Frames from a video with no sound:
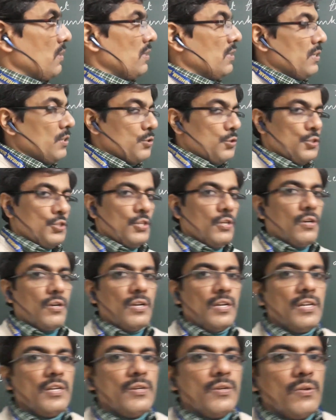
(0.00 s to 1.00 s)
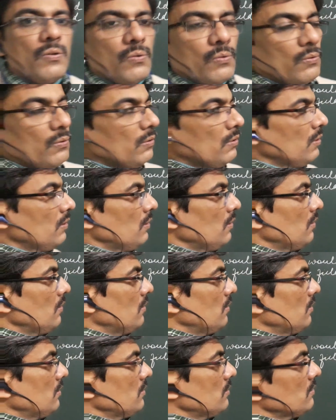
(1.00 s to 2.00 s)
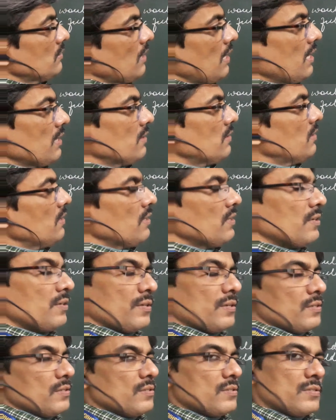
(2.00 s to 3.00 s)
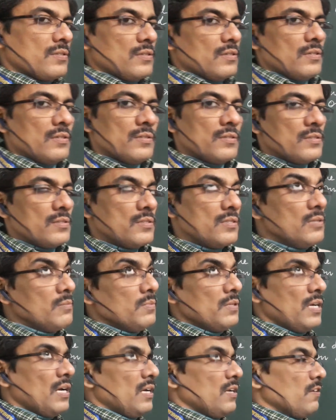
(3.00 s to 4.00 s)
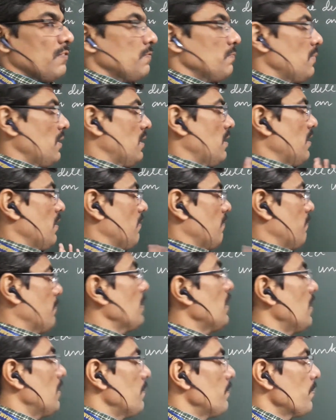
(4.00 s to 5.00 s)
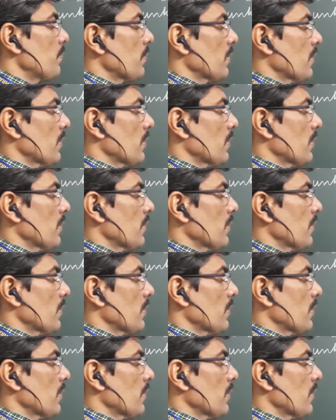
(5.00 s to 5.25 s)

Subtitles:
then you surely know that there is some kind of magnetic field.